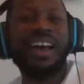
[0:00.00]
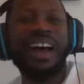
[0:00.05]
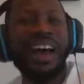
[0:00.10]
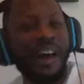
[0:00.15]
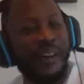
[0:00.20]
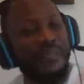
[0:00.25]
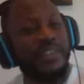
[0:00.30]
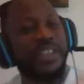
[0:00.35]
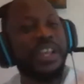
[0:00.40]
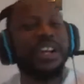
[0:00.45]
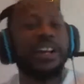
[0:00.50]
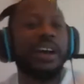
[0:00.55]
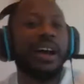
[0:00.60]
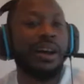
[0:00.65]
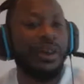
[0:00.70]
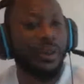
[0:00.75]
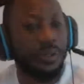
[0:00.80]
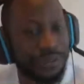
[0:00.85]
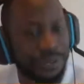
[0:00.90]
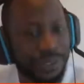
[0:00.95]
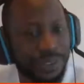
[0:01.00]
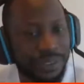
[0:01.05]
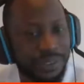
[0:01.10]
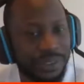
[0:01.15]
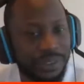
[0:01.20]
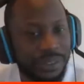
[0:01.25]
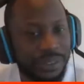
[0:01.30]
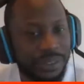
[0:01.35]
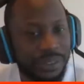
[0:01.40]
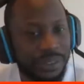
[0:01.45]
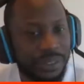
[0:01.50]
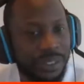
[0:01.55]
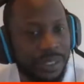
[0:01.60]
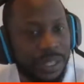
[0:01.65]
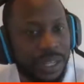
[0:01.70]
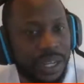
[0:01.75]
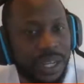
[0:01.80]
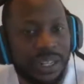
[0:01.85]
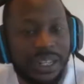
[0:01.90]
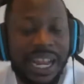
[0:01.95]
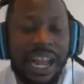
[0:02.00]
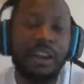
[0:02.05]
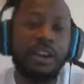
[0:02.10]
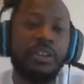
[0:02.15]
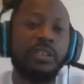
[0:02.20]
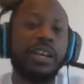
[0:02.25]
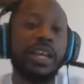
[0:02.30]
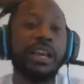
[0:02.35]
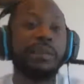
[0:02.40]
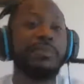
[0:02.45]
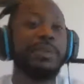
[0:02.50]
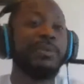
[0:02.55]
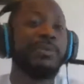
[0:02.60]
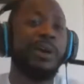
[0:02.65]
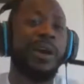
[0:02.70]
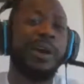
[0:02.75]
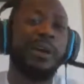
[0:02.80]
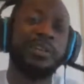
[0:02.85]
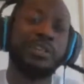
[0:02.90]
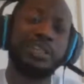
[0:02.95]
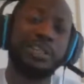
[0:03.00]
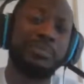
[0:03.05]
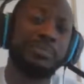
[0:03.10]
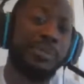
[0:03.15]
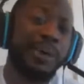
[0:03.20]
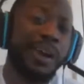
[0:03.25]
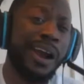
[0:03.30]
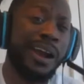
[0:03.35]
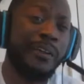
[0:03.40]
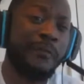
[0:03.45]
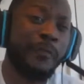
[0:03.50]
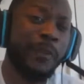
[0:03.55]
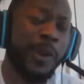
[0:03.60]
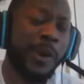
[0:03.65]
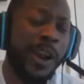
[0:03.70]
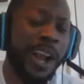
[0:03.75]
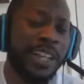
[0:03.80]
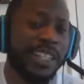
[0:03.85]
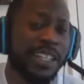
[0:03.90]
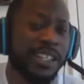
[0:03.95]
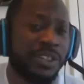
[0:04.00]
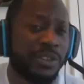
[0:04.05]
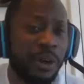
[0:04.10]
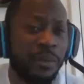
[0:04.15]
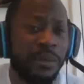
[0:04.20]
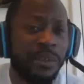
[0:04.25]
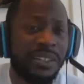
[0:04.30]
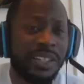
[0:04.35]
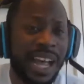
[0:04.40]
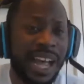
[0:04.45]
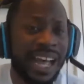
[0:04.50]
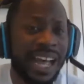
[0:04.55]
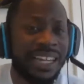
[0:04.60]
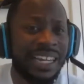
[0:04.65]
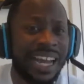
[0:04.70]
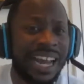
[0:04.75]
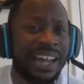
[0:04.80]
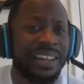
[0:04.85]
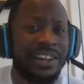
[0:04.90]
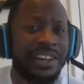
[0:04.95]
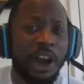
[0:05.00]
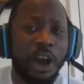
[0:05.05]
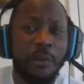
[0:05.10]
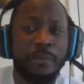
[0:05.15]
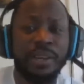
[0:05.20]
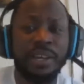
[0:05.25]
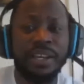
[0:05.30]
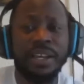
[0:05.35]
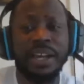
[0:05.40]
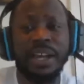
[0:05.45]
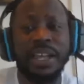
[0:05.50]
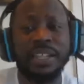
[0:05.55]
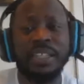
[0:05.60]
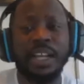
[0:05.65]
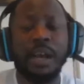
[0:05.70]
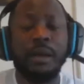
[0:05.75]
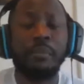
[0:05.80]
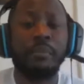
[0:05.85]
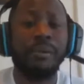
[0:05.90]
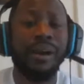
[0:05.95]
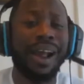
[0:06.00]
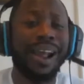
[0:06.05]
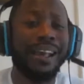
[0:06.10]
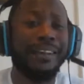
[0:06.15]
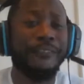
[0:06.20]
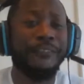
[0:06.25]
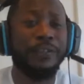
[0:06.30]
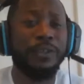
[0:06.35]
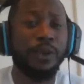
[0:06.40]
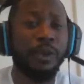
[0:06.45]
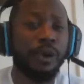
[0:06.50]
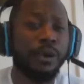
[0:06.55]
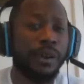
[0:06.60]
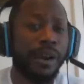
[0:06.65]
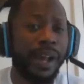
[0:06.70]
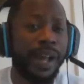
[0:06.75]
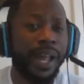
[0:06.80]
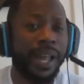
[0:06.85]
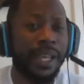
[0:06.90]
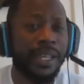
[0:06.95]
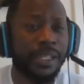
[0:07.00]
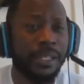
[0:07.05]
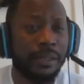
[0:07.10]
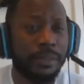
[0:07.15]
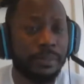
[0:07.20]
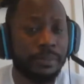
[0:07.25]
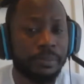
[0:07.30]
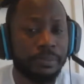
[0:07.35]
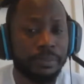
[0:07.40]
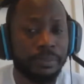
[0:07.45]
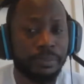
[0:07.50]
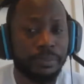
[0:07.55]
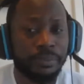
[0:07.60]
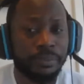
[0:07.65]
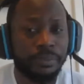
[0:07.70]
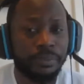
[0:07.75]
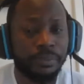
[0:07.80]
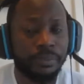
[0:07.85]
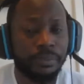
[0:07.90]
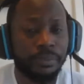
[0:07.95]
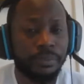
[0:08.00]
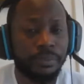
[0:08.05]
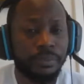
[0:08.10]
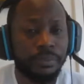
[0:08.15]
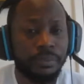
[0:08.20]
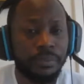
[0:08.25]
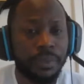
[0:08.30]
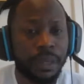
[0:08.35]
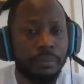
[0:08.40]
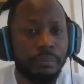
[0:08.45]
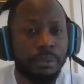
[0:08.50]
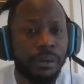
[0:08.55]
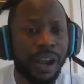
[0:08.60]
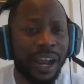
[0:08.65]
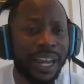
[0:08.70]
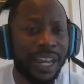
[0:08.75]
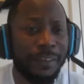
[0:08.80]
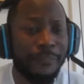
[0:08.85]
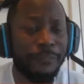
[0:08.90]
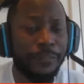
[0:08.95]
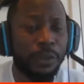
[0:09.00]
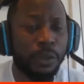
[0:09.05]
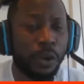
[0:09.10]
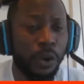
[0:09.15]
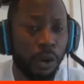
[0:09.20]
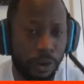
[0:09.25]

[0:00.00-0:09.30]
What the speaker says: of the coach. Now, don't get me wrong. Should Brian Flores have stormed the sideline? No, because Brian Flores, as